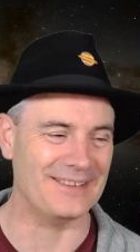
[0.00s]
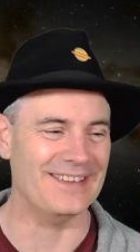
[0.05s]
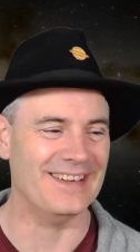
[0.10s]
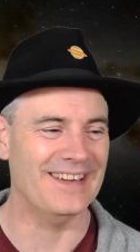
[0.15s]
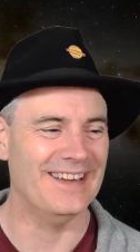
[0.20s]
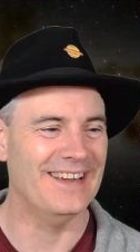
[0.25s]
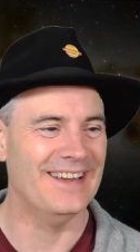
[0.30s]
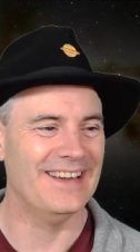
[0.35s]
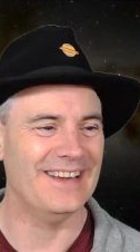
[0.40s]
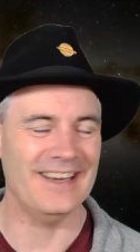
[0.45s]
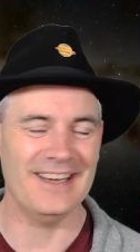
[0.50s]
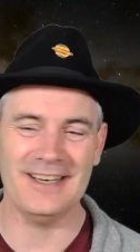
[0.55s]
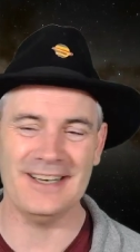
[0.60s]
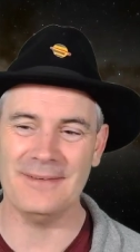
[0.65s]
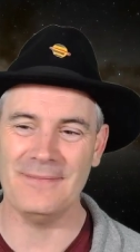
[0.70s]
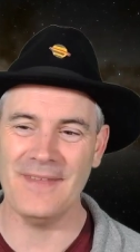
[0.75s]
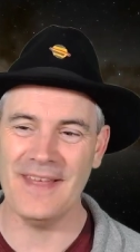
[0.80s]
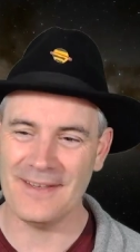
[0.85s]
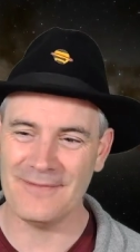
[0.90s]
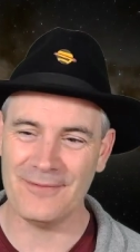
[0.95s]
it.
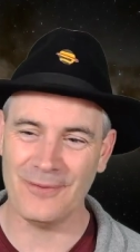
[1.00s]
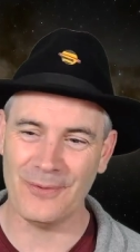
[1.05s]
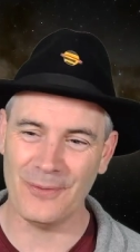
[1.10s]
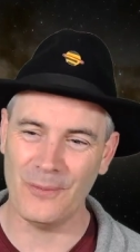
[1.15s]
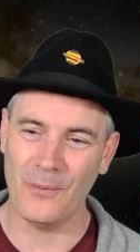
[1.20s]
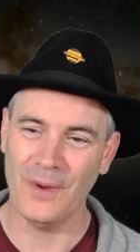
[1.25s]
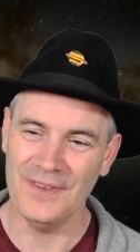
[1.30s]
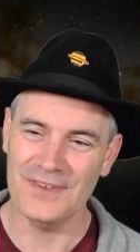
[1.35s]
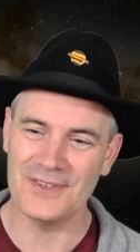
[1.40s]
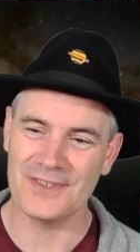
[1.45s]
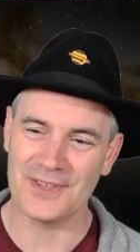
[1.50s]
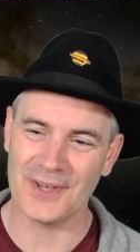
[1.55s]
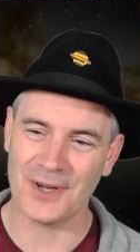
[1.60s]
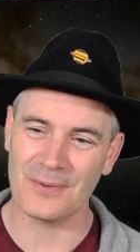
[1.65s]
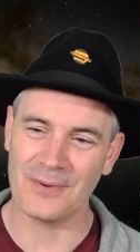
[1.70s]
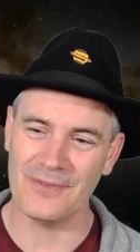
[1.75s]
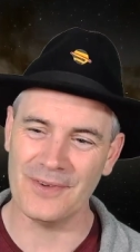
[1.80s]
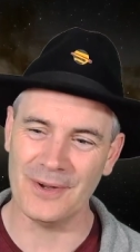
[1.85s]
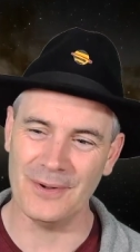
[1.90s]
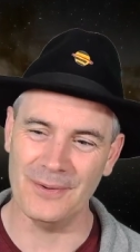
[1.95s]
Therefore,
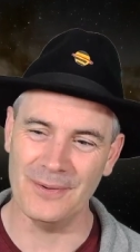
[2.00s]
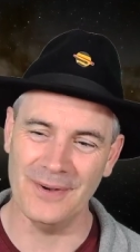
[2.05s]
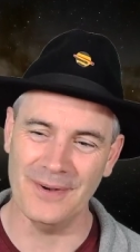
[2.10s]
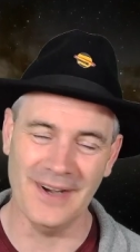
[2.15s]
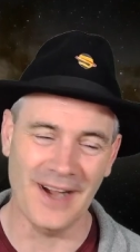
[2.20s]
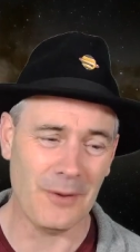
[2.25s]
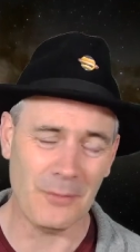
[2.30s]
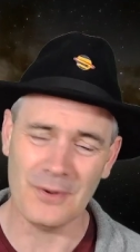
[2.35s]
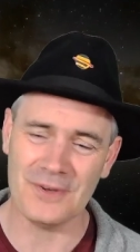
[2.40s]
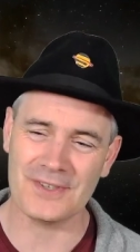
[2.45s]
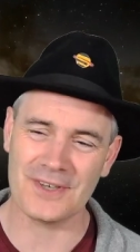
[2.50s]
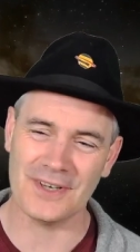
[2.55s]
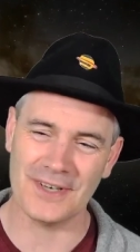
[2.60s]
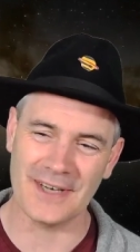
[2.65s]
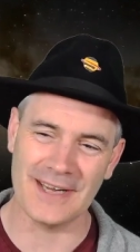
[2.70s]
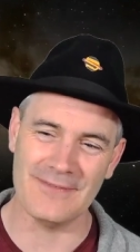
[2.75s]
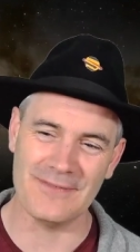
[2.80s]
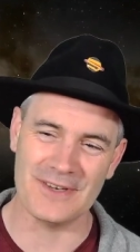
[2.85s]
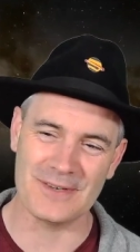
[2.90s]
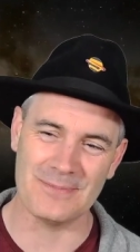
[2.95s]
1-star review. I was going
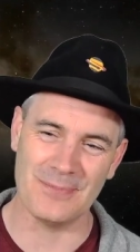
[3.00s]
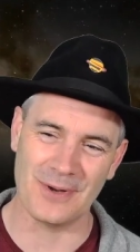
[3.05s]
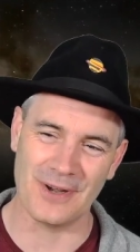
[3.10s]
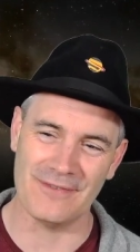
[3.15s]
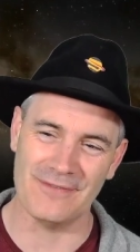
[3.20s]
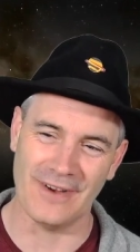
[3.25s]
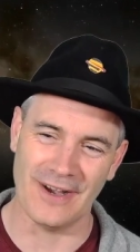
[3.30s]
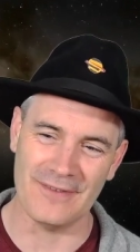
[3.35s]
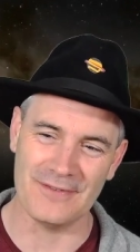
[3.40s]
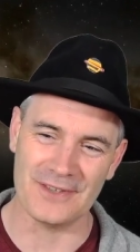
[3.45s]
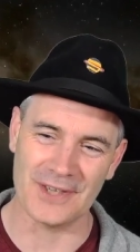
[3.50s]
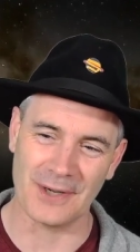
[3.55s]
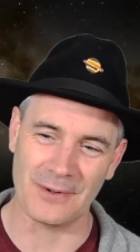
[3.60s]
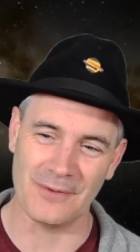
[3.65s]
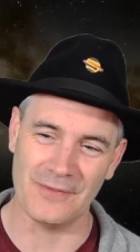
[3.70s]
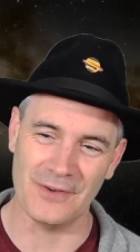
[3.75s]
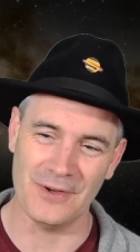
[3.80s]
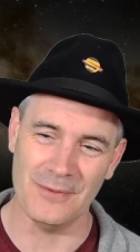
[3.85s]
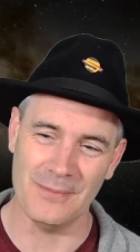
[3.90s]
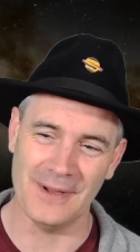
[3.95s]
to give this book a 5-star
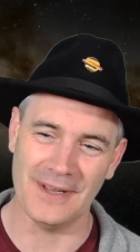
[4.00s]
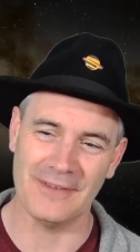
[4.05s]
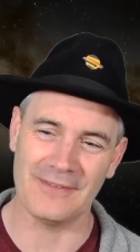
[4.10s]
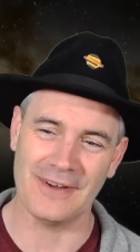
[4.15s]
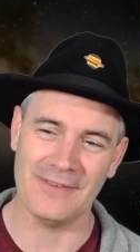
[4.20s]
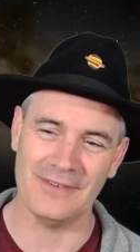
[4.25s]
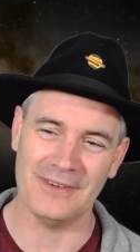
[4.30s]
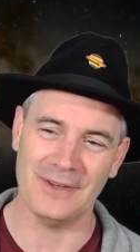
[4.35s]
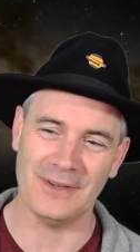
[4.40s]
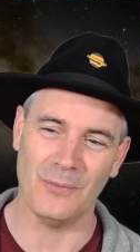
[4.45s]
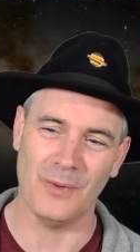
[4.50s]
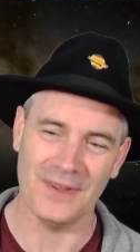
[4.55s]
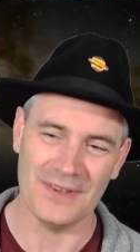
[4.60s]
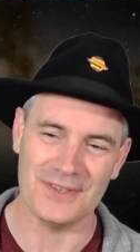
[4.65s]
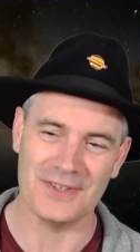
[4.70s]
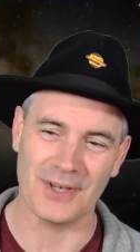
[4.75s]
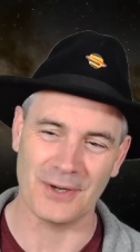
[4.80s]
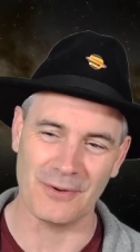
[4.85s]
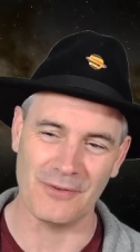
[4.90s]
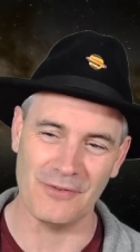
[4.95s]
review, but I've given it a
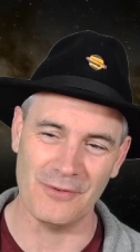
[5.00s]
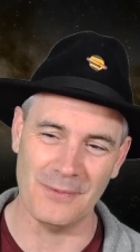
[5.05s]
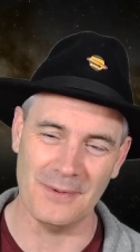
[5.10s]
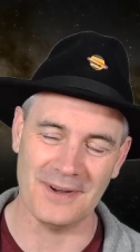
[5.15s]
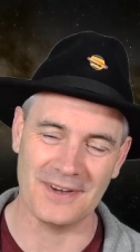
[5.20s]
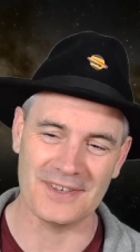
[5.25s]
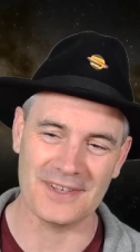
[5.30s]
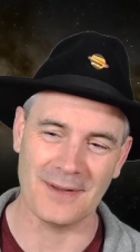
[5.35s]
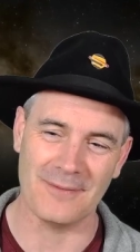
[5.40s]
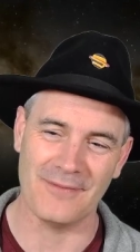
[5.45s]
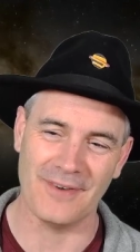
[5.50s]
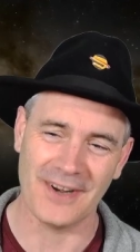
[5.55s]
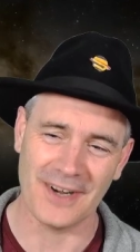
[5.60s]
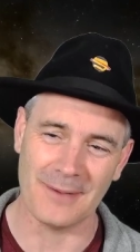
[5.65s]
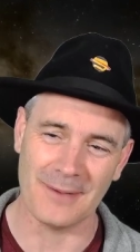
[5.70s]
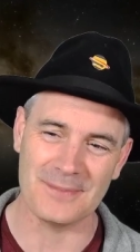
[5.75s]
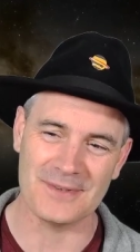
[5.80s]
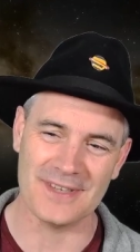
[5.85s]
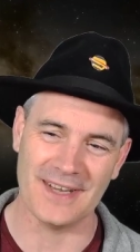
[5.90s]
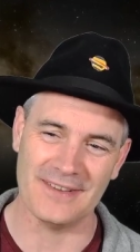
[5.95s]
1-star review because I'm very
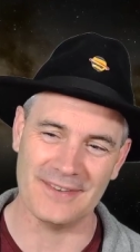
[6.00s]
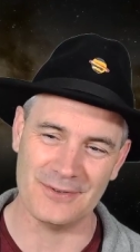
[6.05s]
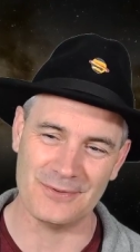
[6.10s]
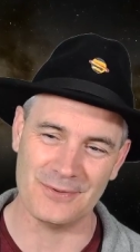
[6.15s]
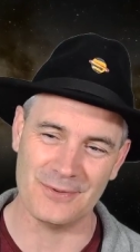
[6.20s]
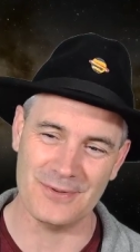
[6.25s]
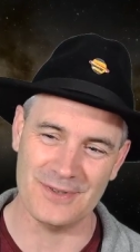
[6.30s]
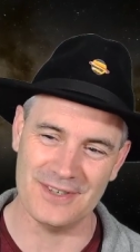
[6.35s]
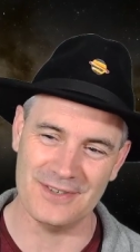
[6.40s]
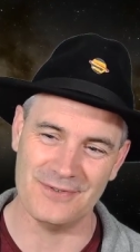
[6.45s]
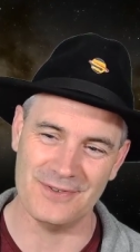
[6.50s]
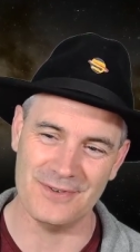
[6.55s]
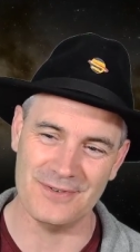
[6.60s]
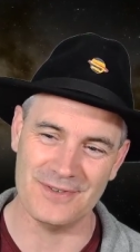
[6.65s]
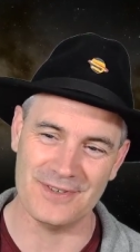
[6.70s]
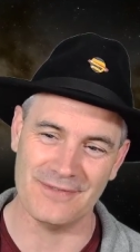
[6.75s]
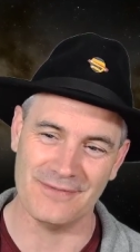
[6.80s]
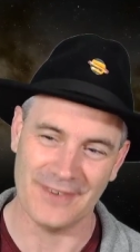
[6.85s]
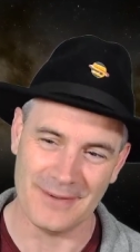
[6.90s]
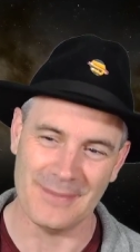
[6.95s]
upset that Dru's
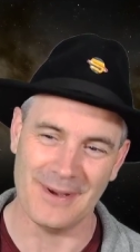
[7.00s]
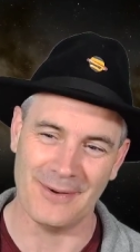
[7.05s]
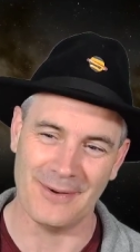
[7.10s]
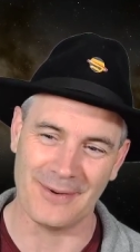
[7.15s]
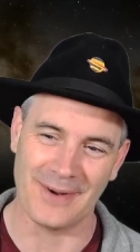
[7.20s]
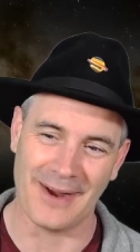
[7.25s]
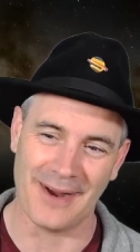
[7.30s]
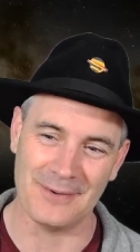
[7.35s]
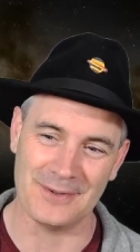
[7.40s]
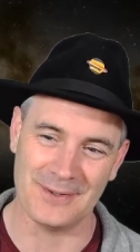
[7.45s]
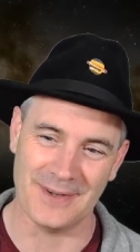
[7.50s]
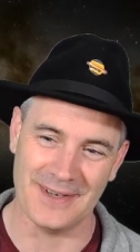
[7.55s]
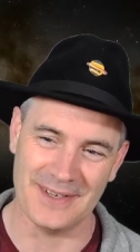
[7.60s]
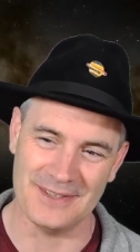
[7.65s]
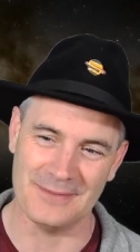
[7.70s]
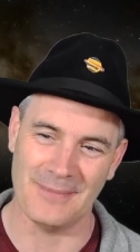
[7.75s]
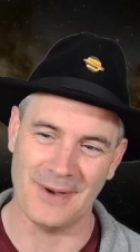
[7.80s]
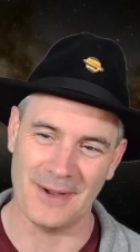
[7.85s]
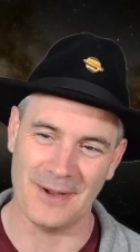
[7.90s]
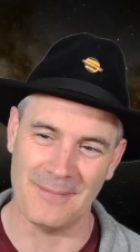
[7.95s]
introduced a female character
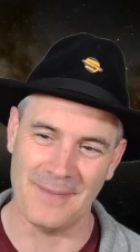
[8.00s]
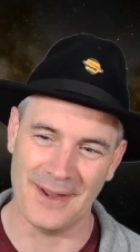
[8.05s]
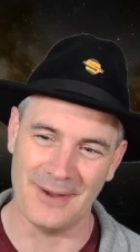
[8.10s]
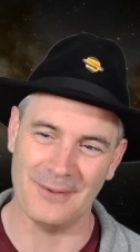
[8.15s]
into my